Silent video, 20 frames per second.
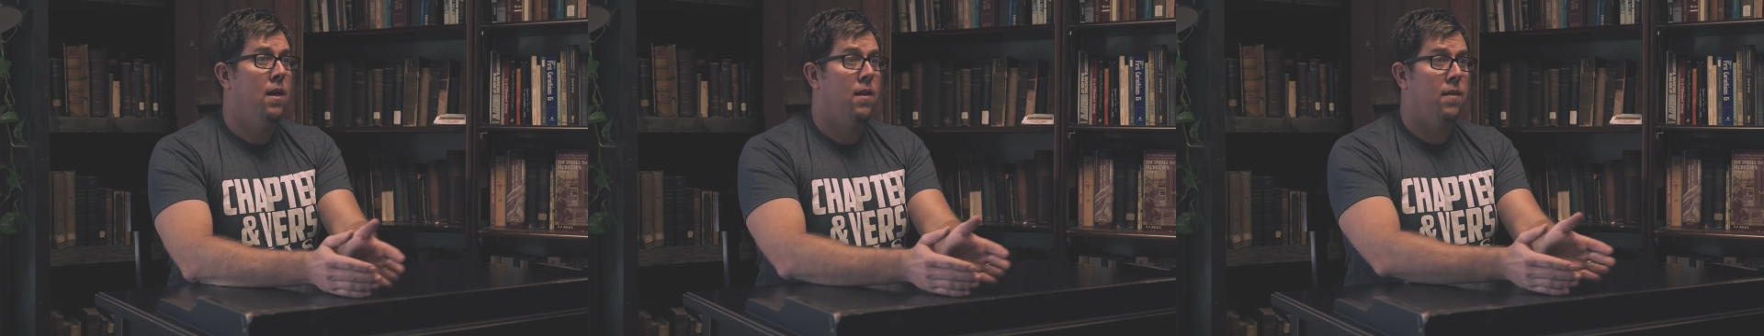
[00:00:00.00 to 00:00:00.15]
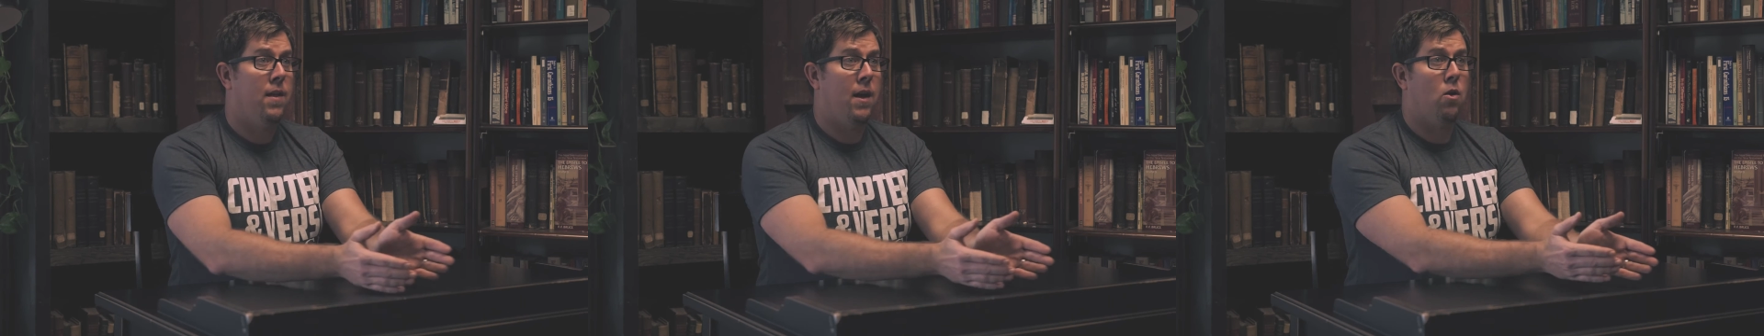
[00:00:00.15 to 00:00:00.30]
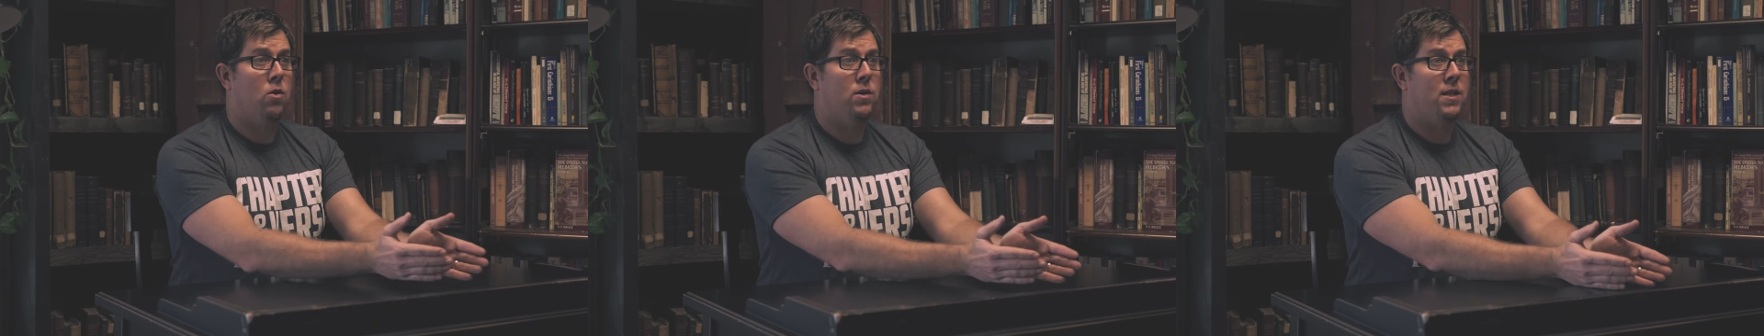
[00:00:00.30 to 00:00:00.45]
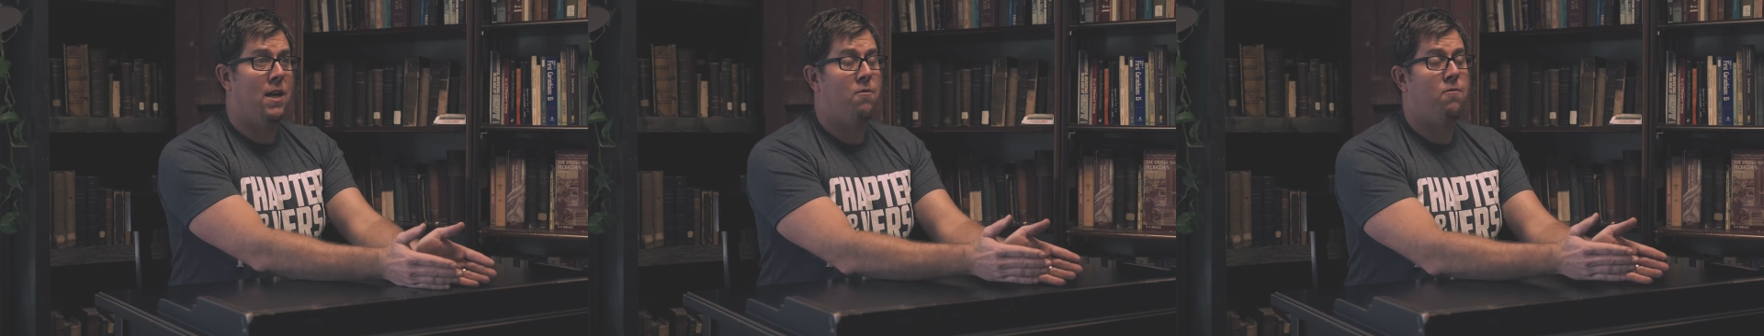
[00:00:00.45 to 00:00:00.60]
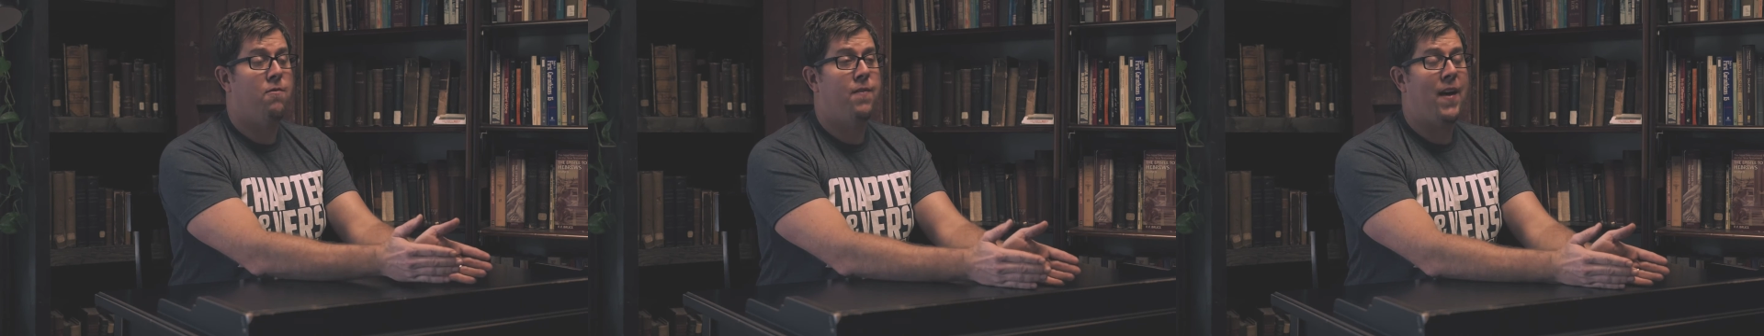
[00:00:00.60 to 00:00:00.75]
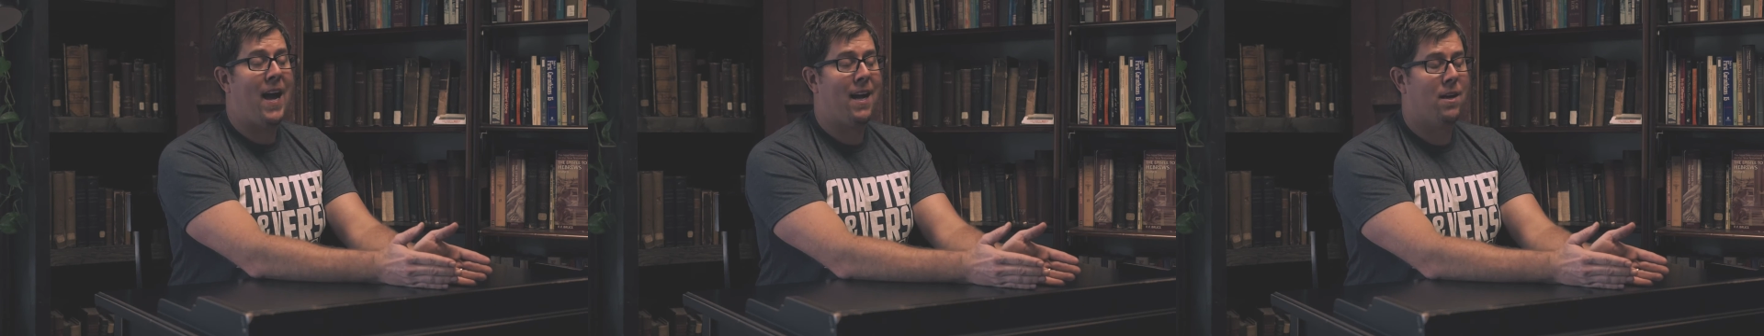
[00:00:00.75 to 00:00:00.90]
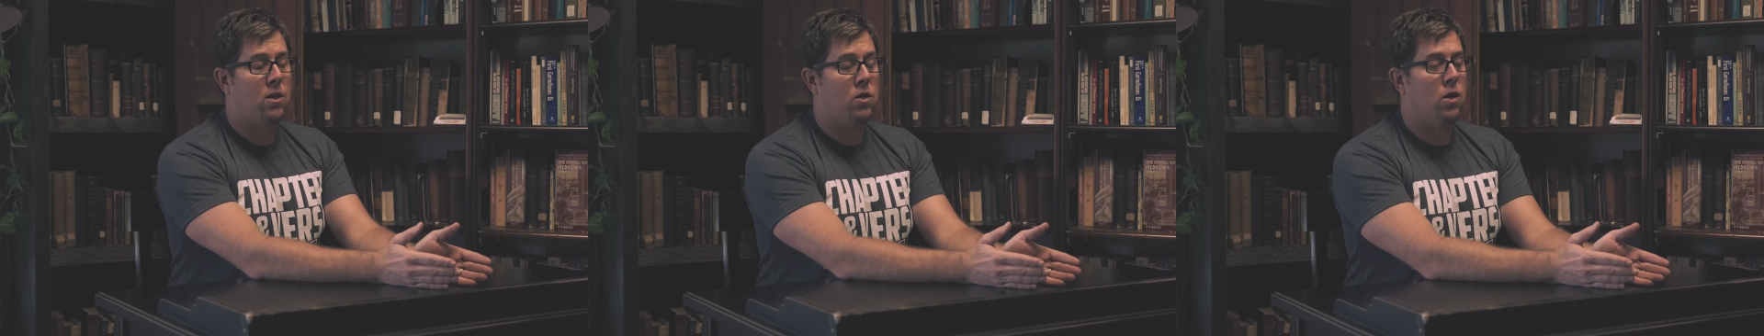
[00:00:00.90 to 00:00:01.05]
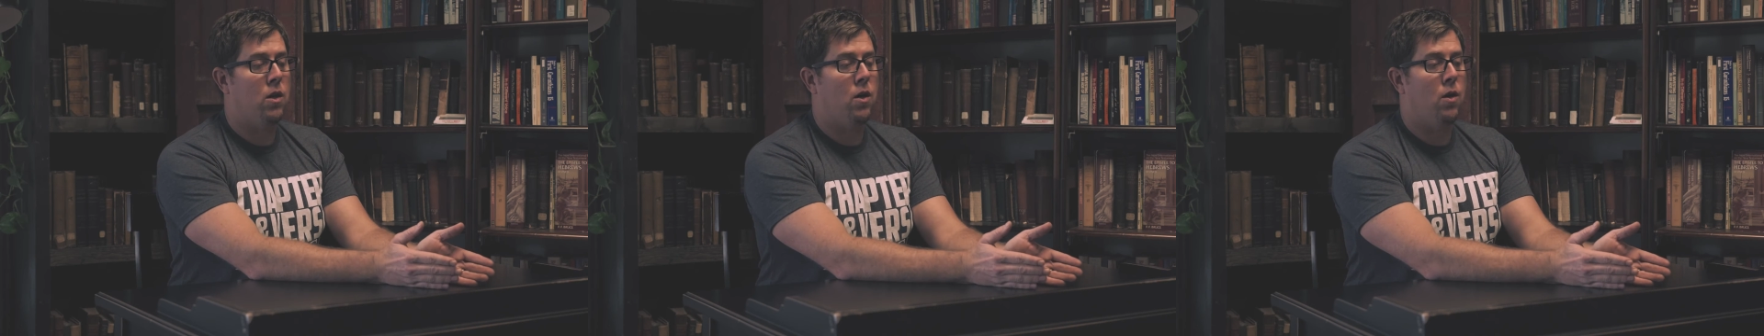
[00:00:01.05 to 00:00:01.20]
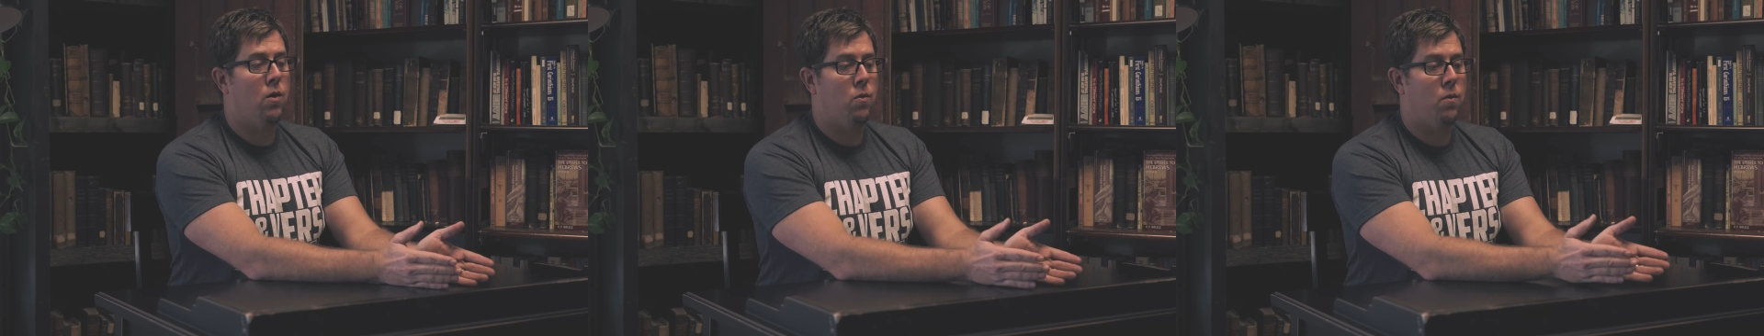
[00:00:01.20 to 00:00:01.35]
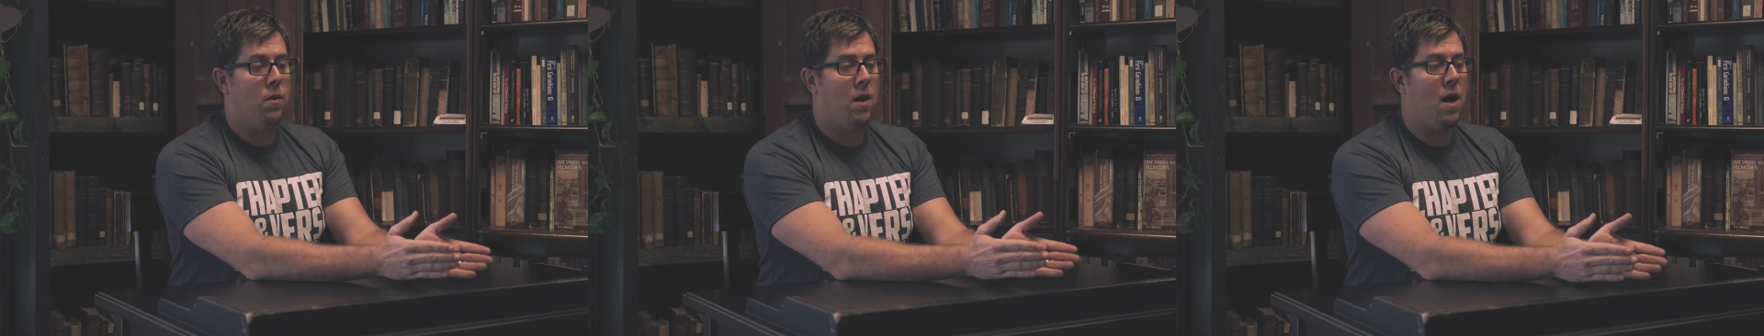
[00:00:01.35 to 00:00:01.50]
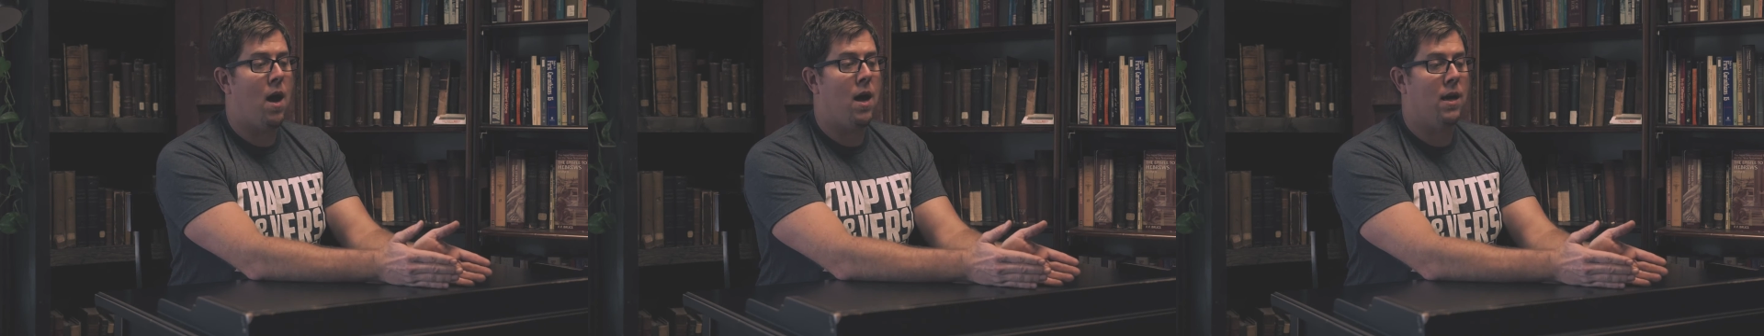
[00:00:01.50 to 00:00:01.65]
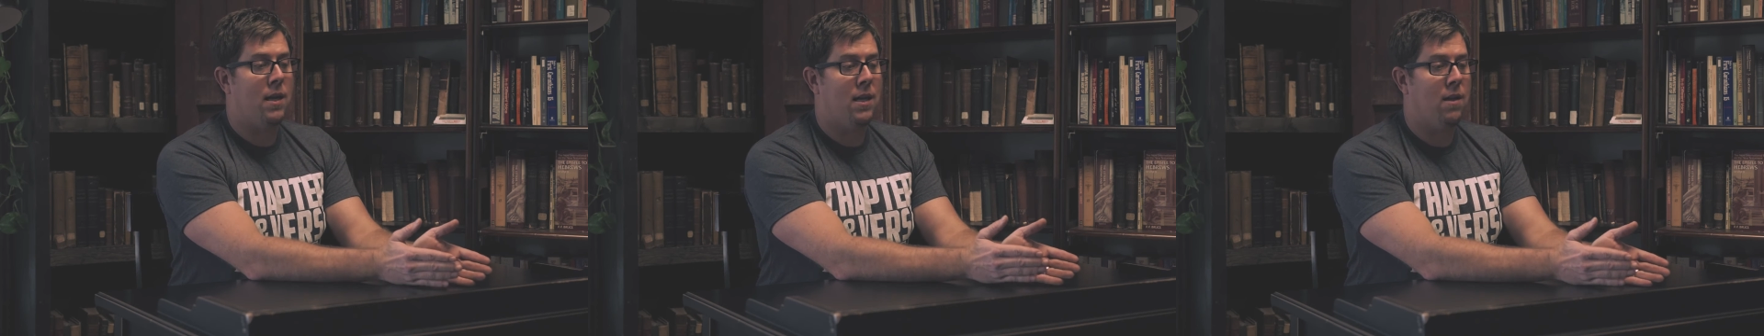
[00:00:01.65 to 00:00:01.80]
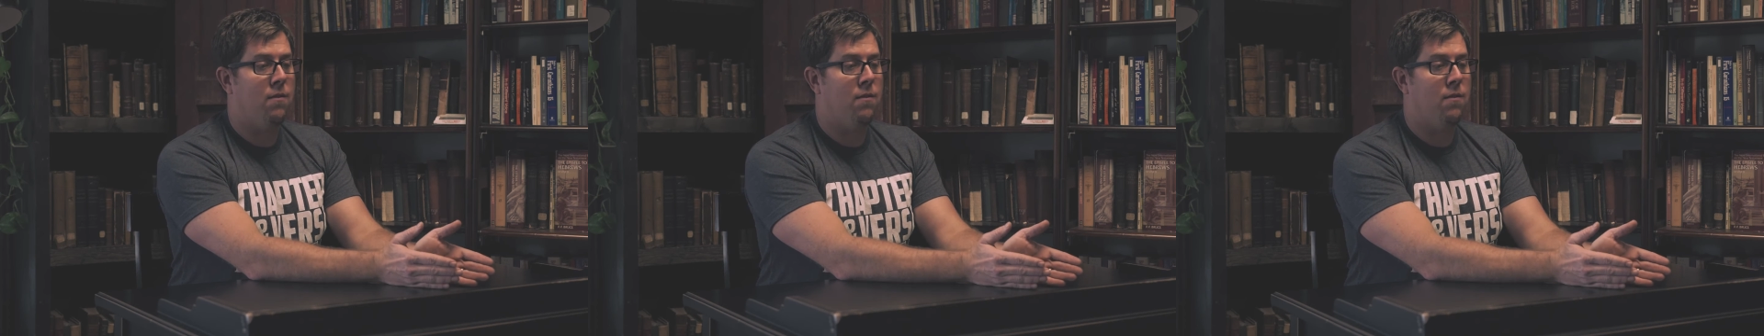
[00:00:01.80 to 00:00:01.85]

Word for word: they are de facto not